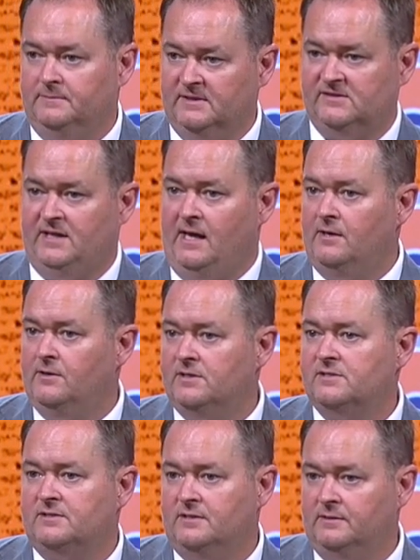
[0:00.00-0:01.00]
The standard
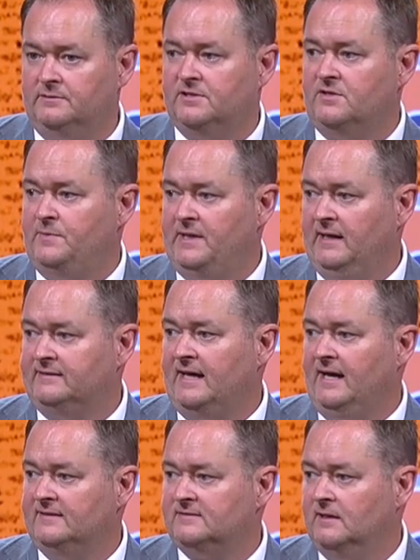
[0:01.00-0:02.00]
is to compete at the
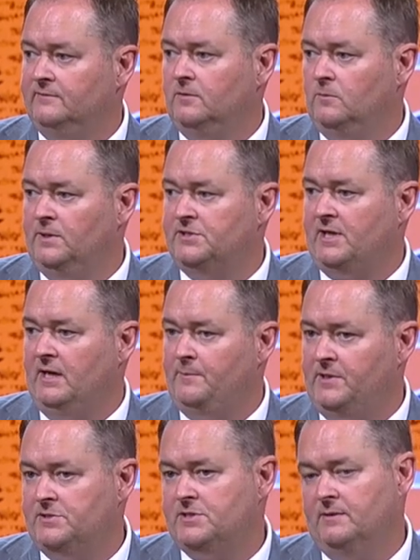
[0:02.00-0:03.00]
highest level and win
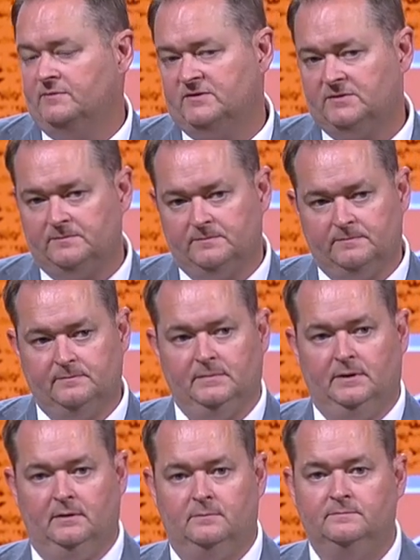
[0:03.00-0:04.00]
championships.
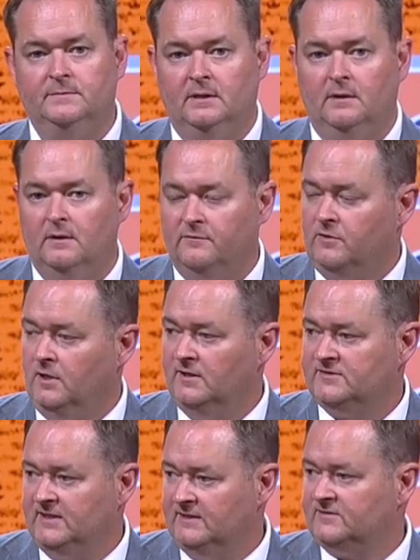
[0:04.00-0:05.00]
You know, for
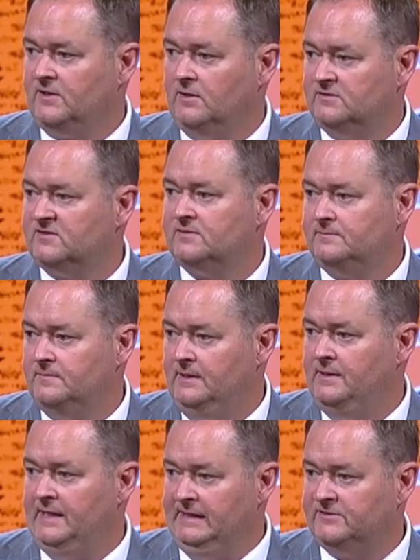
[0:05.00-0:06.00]
us, that starts
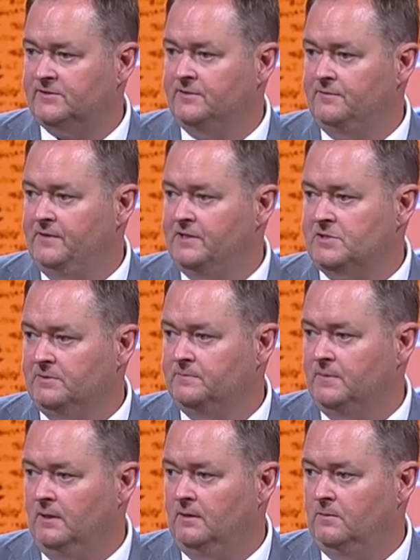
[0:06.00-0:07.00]
in the Eastern Division,
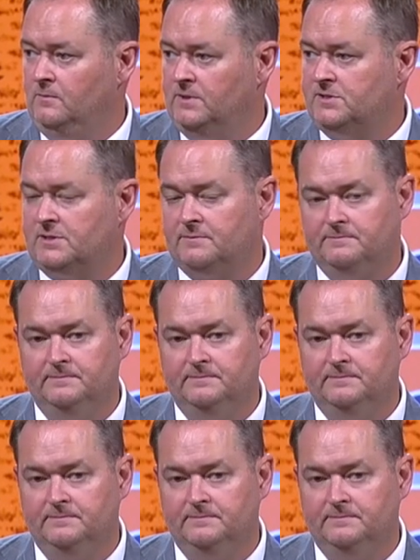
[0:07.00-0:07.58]
which